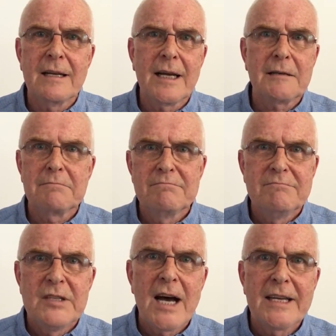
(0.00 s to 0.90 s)
like
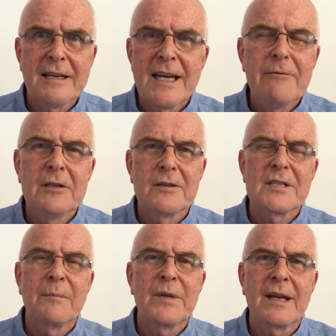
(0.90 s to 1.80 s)
9/11 or
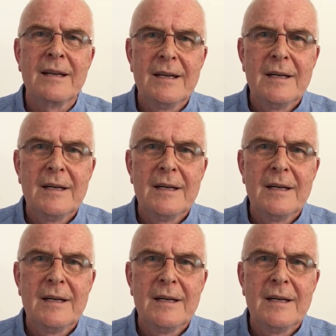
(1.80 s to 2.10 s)
something.